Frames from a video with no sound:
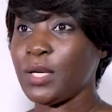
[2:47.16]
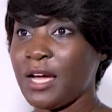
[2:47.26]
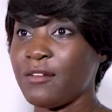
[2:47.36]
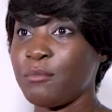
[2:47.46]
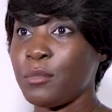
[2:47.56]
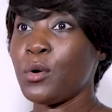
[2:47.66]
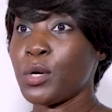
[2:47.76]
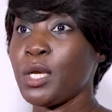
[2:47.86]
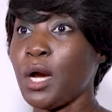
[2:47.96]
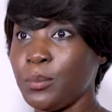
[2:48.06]
will have more
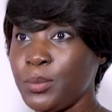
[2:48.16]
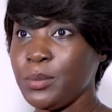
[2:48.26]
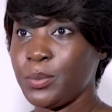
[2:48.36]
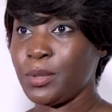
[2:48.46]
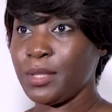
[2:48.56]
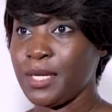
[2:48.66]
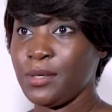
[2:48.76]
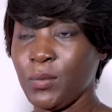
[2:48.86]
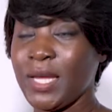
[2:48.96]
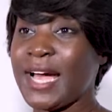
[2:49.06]
young people
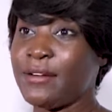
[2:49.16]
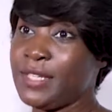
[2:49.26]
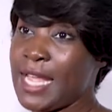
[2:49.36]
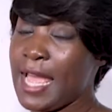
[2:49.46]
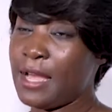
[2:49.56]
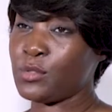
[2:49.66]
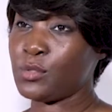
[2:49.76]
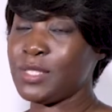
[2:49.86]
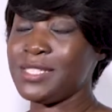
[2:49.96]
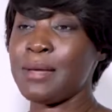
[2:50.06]
than we have now.
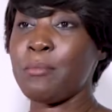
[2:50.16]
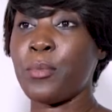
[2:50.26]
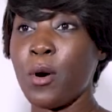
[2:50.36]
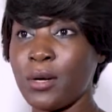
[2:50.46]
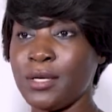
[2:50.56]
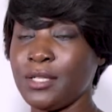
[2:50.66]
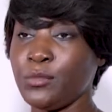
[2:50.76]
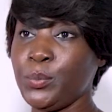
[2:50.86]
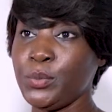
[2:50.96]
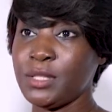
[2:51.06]
So it is important that
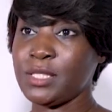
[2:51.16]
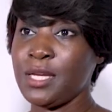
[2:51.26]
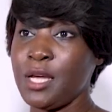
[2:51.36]
we put